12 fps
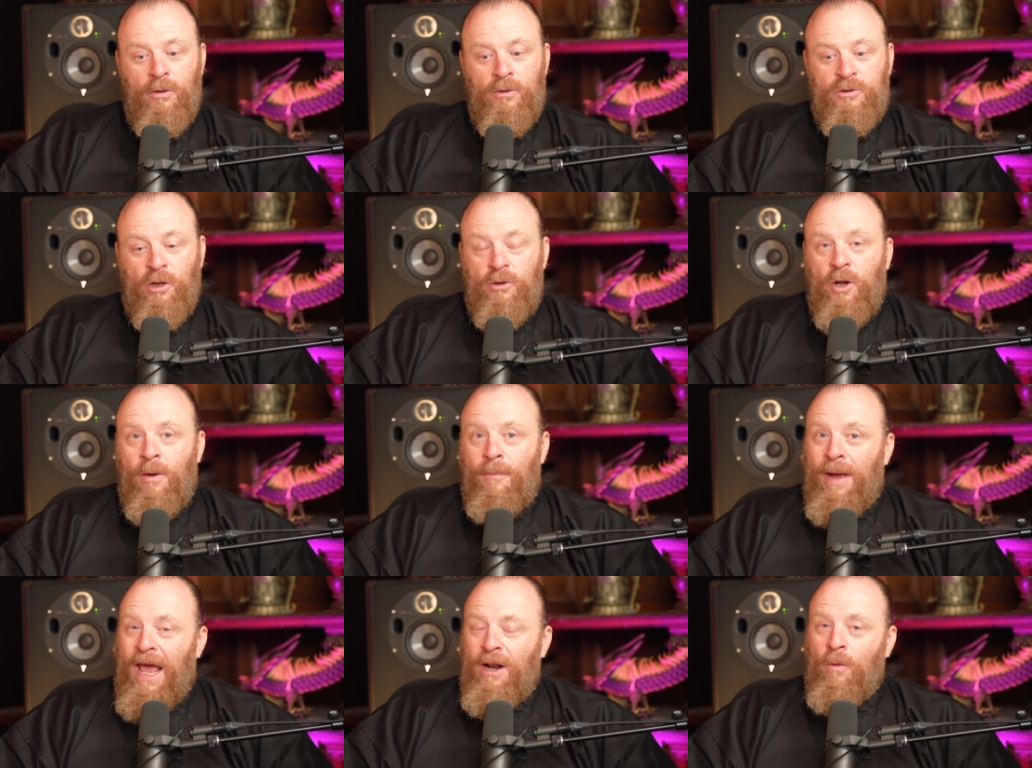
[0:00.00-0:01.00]
So no
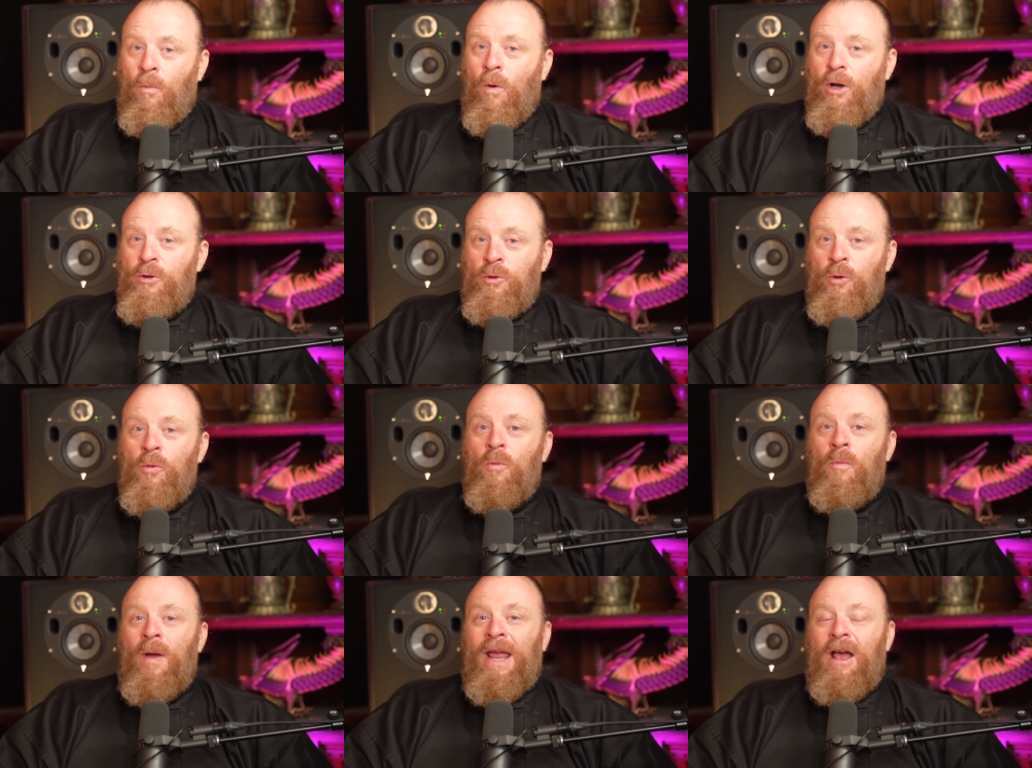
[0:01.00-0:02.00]
matter what you
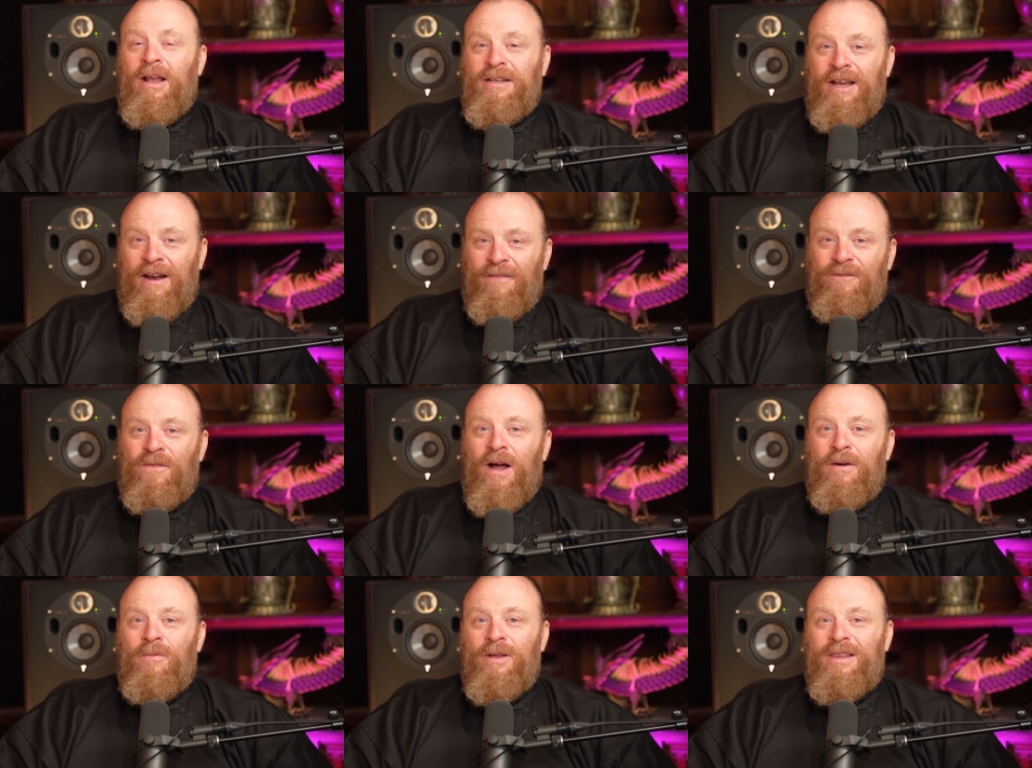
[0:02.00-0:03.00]
may
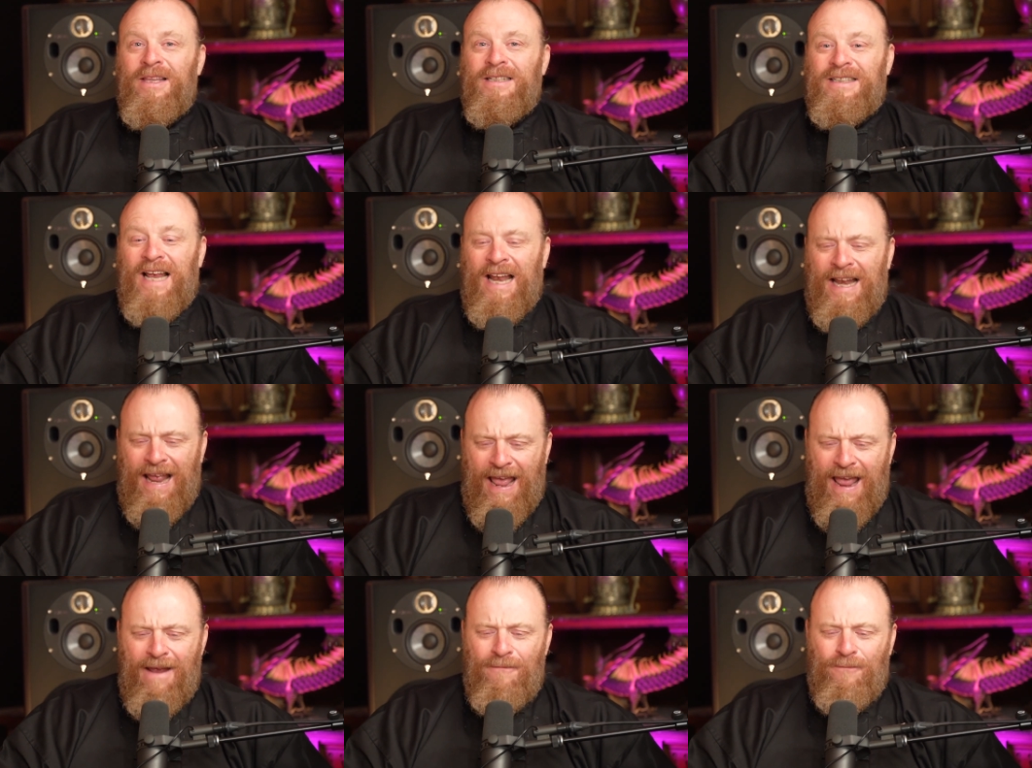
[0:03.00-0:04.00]
identify with this, in
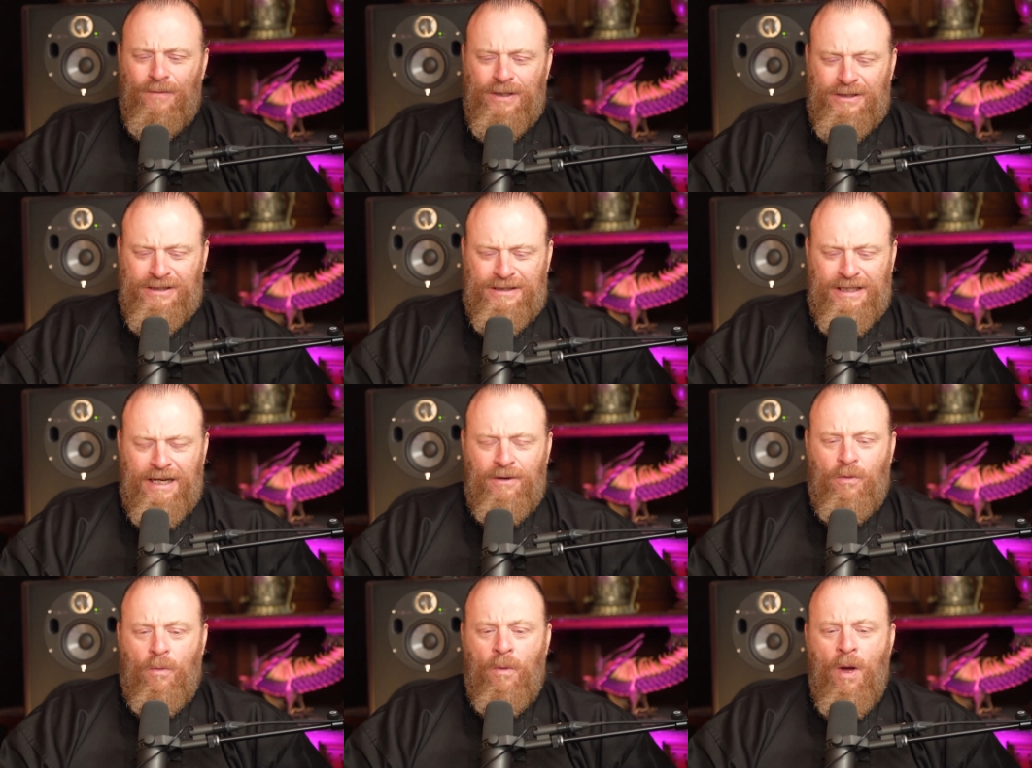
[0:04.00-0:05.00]
every
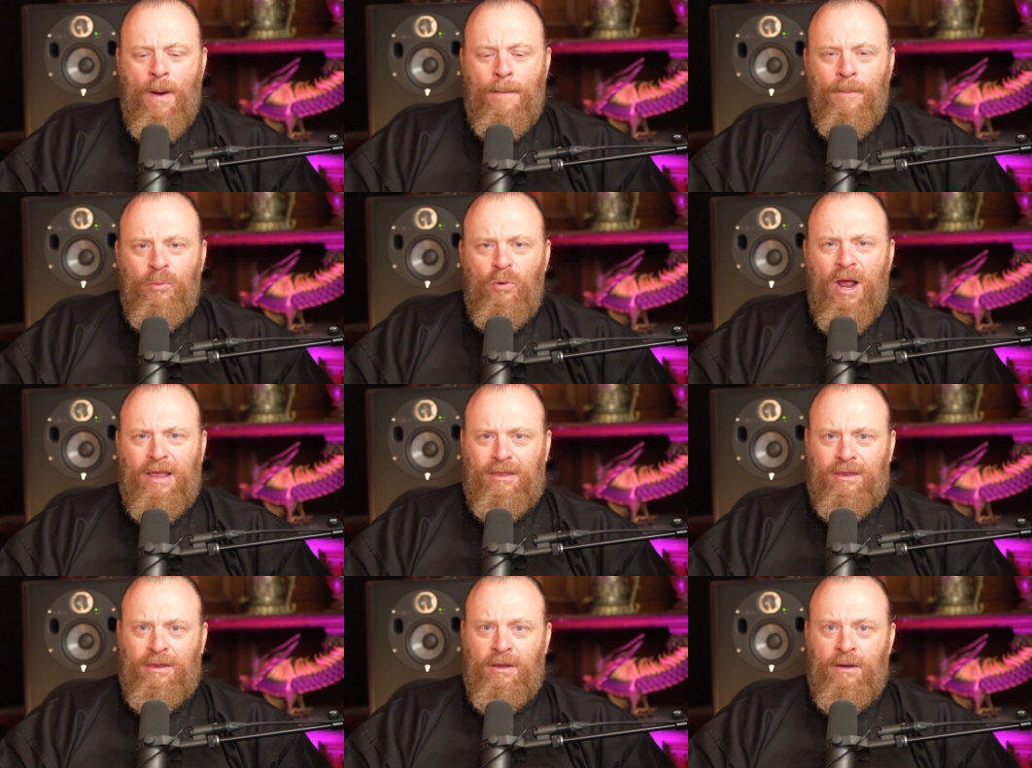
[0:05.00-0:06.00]
single
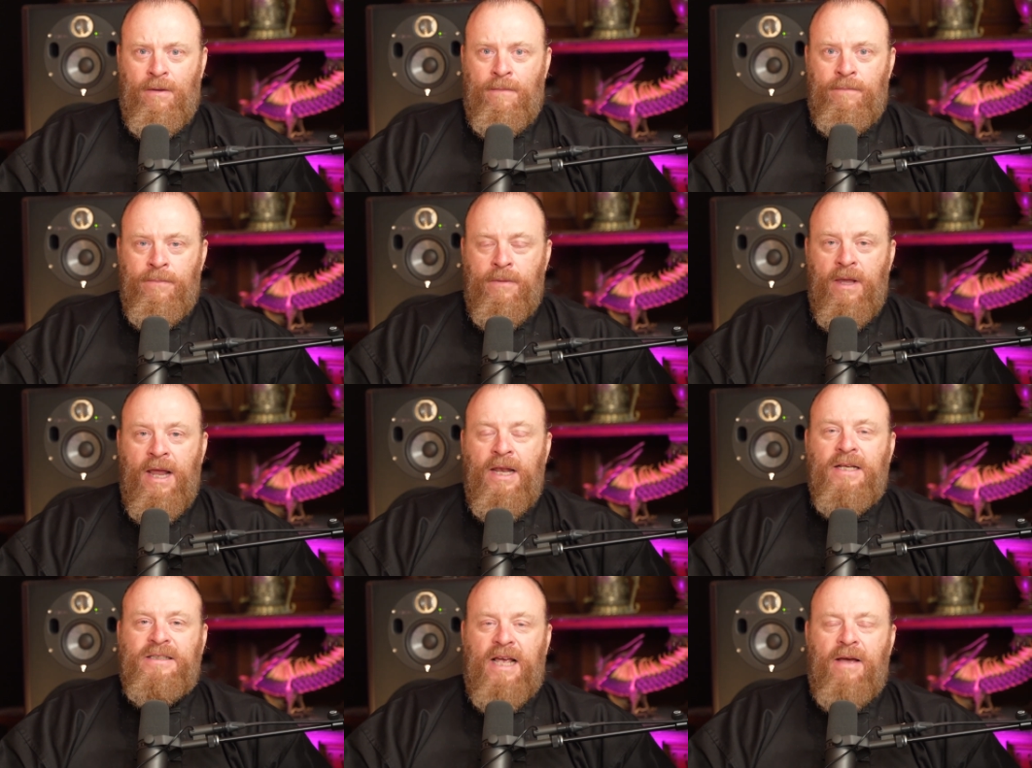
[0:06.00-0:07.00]
breath,
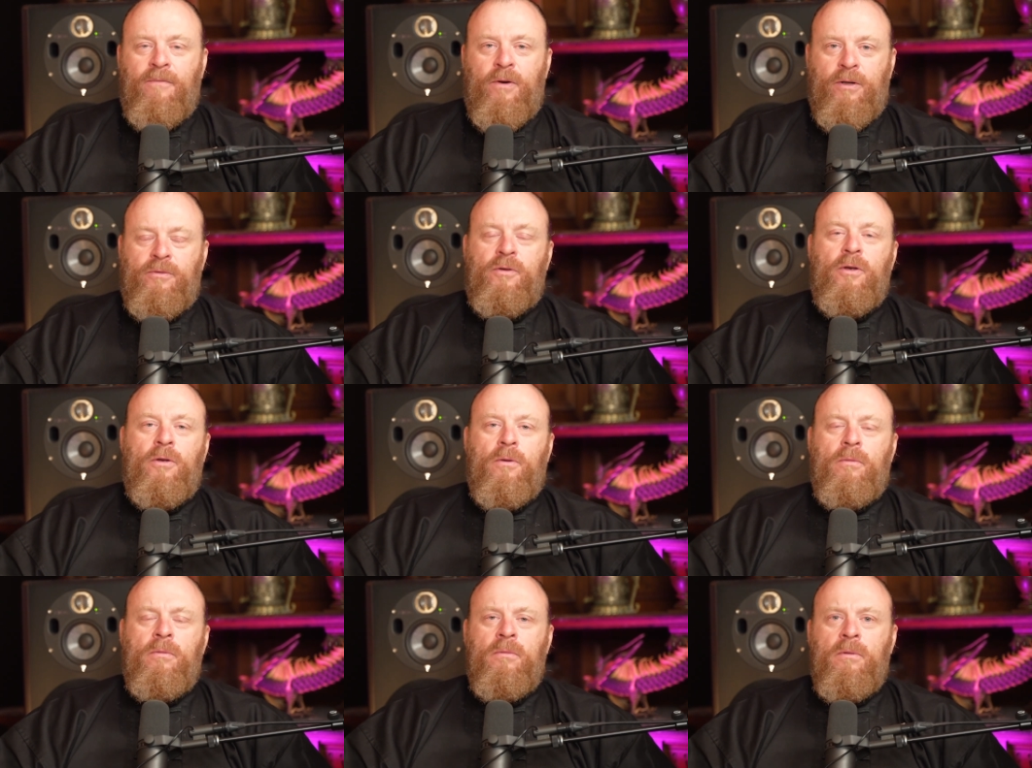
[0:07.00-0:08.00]
it is evident to you.